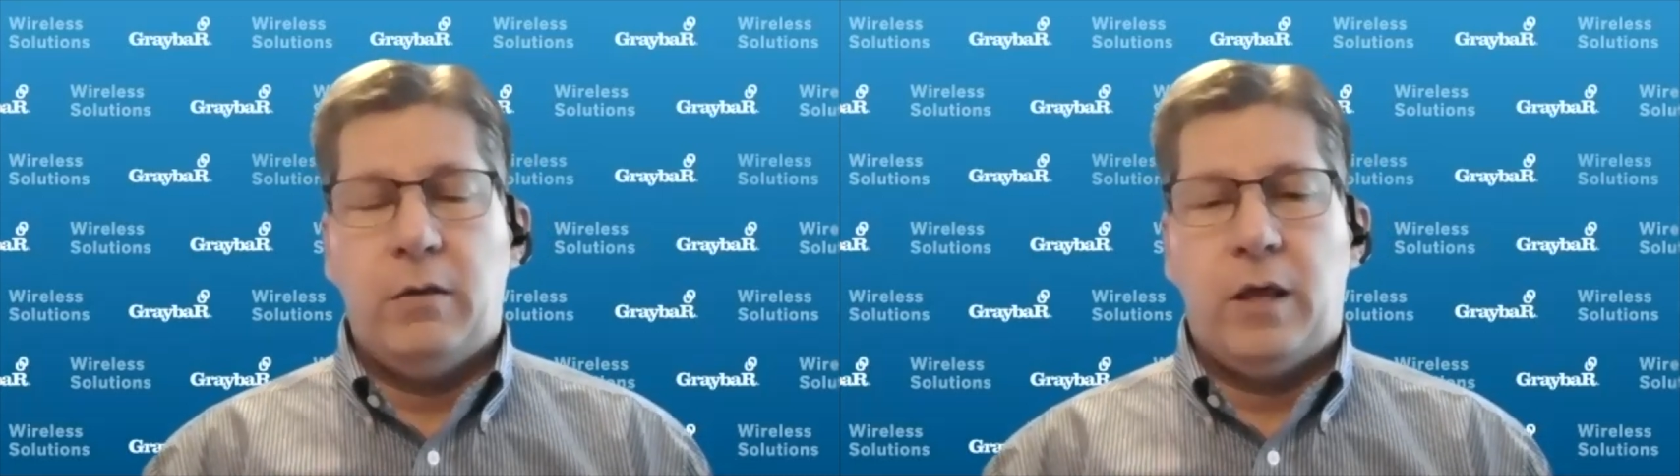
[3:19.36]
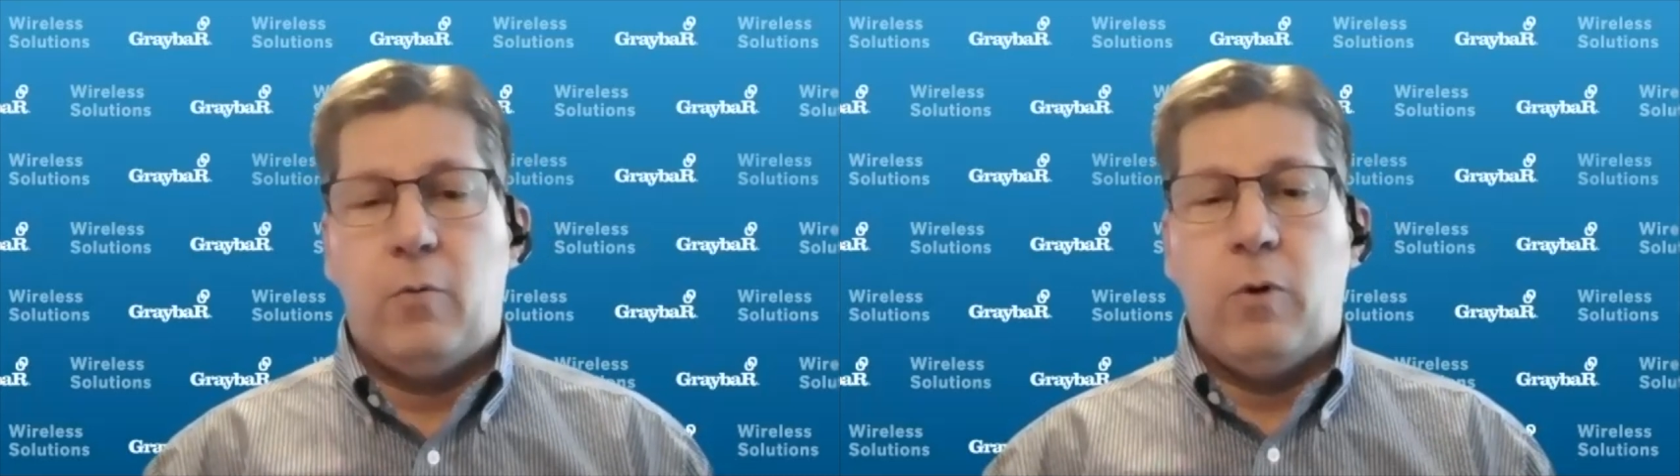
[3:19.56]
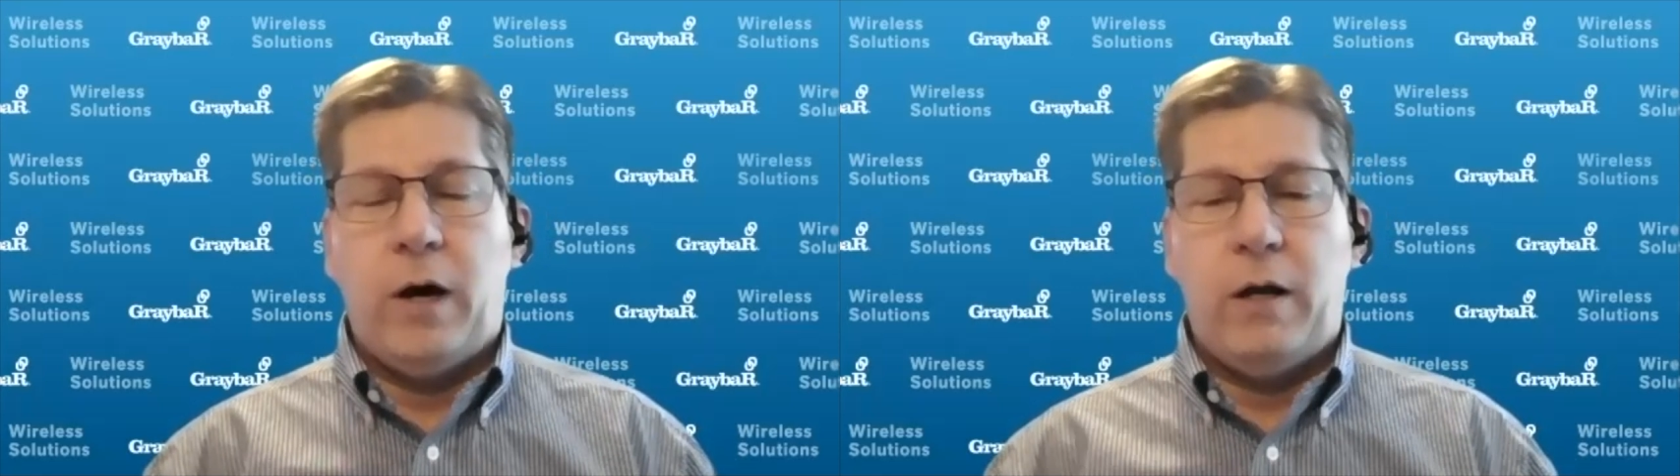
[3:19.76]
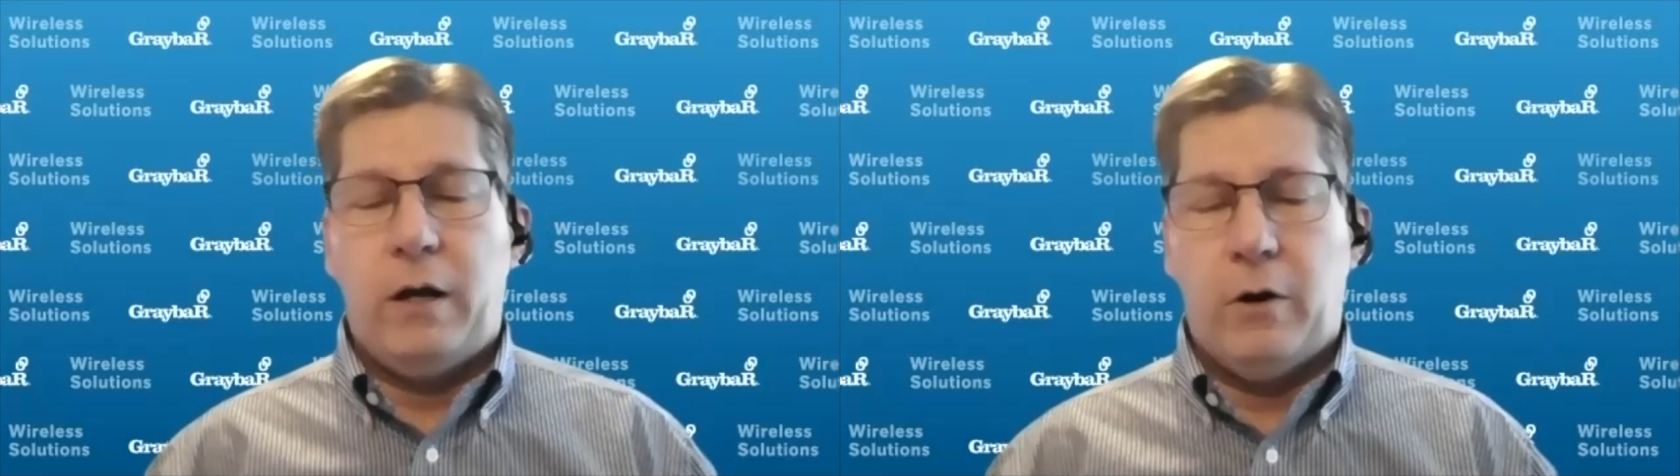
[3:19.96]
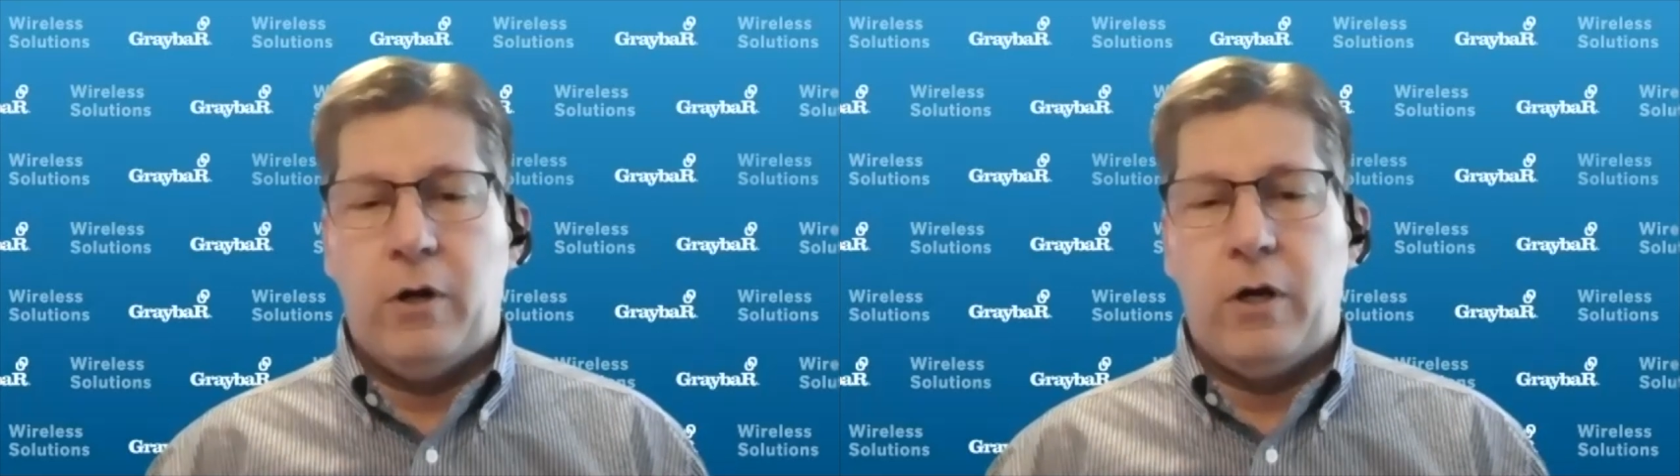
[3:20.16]
wide
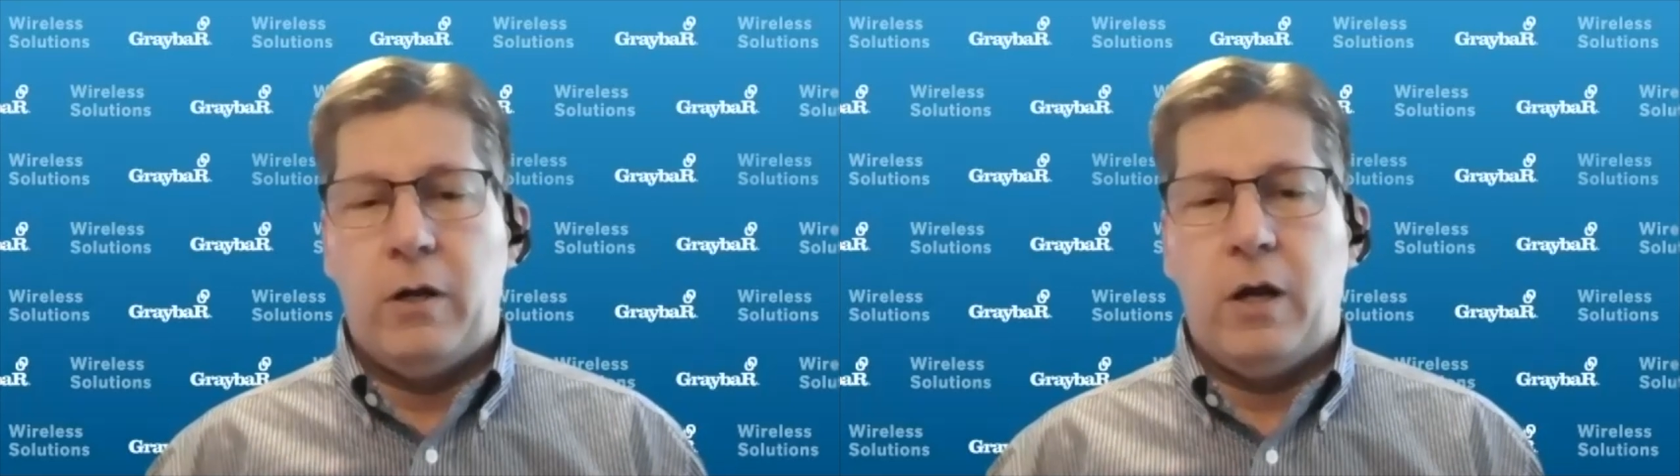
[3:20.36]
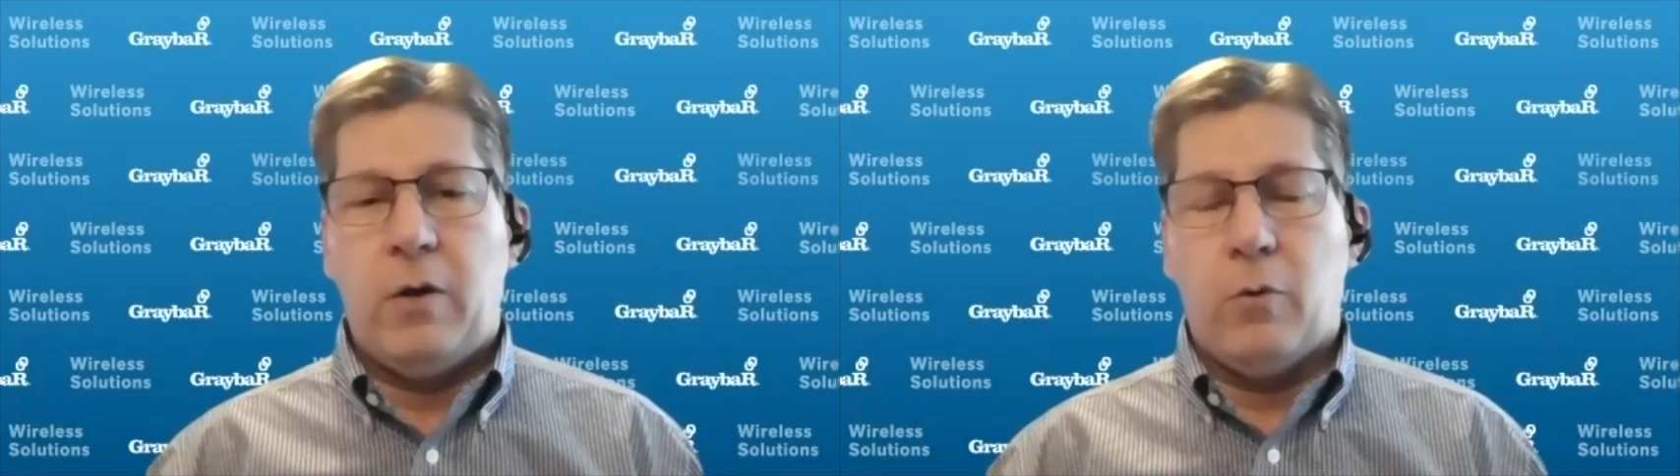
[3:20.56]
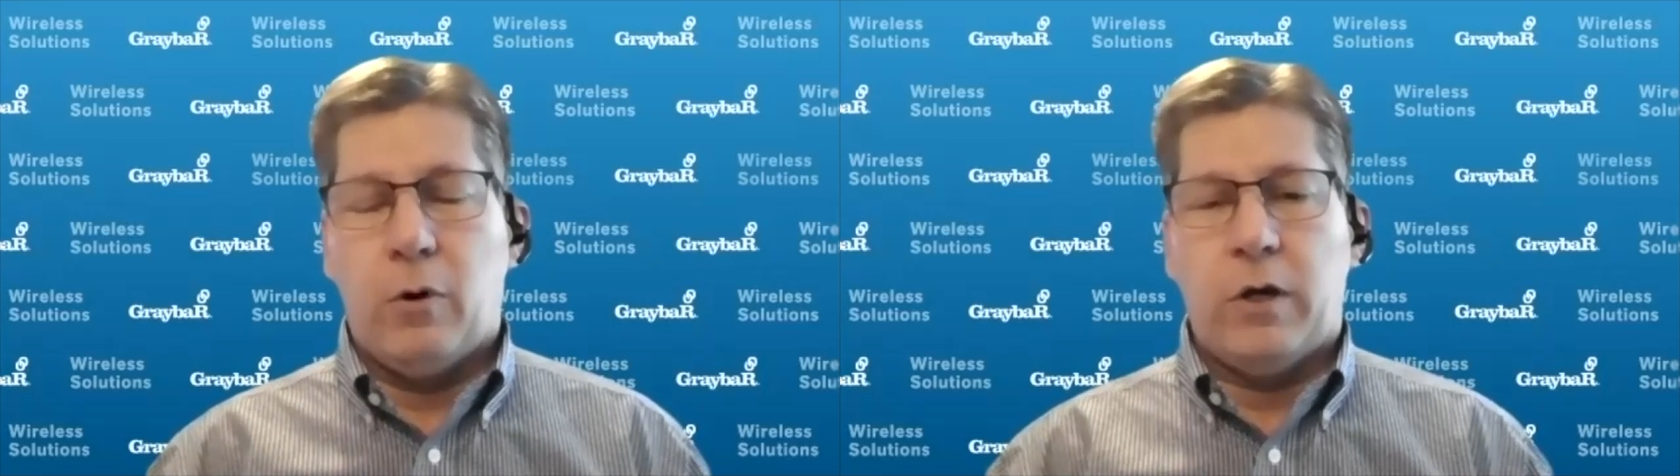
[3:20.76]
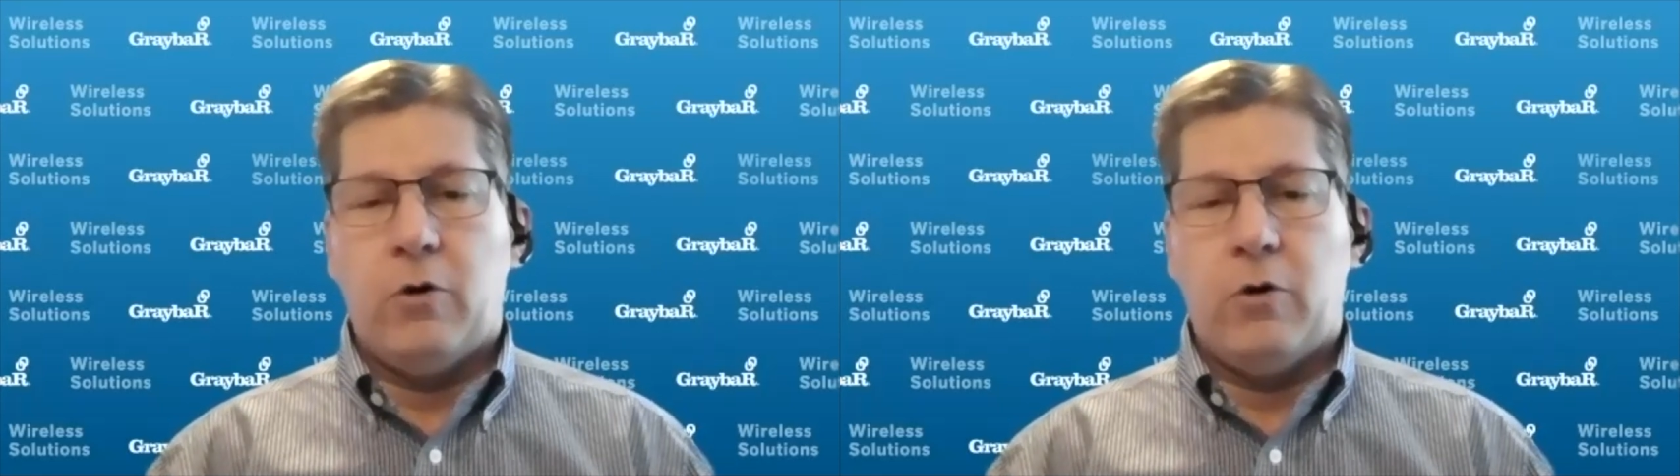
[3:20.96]
area network,